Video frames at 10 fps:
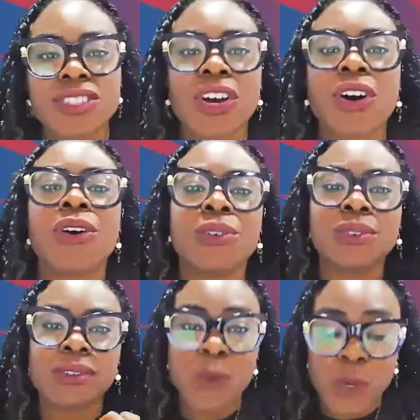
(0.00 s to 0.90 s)

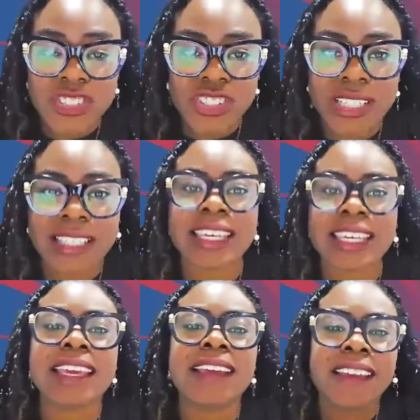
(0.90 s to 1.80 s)
so
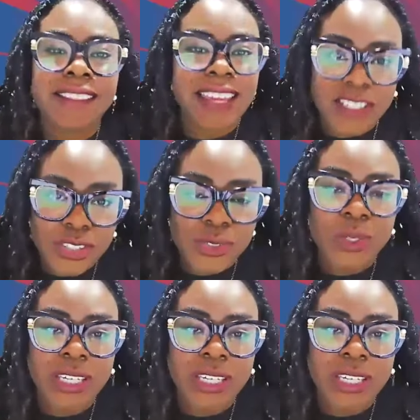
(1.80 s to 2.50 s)
fortunately they do